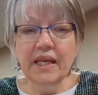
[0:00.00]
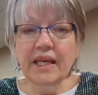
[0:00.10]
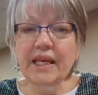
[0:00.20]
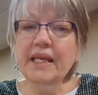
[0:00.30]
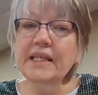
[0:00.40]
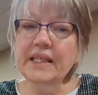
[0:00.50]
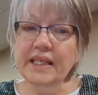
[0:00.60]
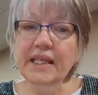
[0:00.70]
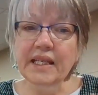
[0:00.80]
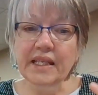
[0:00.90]
He
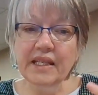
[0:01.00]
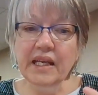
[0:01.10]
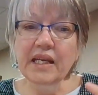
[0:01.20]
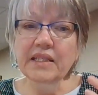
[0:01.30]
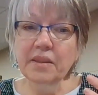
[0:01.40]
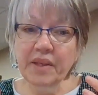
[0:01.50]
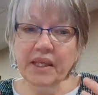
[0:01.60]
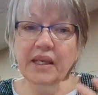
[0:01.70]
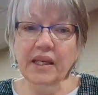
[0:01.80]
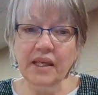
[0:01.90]
needed to be
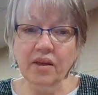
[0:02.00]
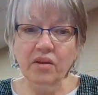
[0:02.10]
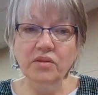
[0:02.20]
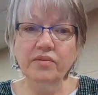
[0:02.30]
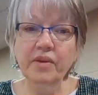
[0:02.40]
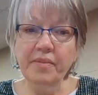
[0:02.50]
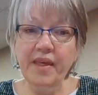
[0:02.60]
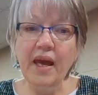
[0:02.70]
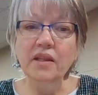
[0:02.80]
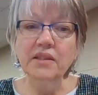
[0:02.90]
healed from
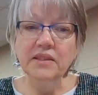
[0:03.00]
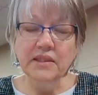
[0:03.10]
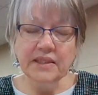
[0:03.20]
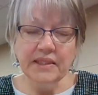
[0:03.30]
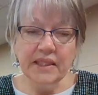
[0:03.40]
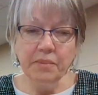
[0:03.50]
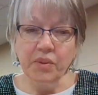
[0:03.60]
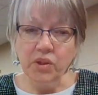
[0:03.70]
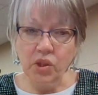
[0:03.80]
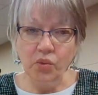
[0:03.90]
that deep
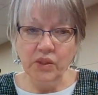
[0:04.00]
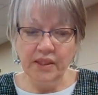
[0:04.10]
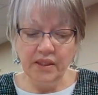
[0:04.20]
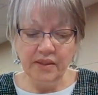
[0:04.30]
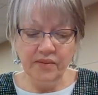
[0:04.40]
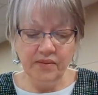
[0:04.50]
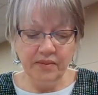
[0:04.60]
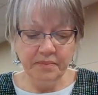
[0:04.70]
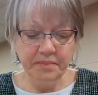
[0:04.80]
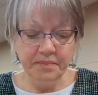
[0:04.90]

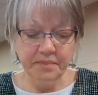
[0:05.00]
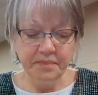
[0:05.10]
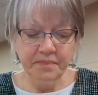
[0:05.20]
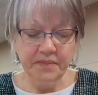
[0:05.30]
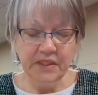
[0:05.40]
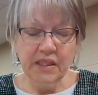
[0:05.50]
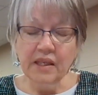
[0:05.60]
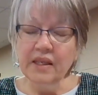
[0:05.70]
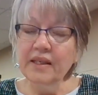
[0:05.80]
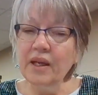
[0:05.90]
loneliness.
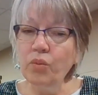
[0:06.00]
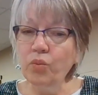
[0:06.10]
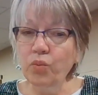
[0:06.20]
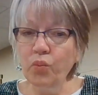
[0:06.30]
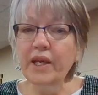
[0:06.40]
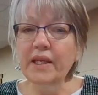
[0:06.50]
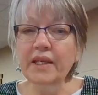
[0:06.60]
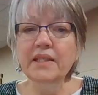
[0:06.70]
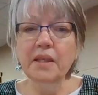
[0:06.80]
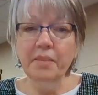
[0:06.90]
Now, we
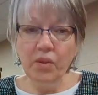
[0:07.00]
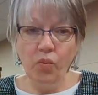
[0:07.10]
need to be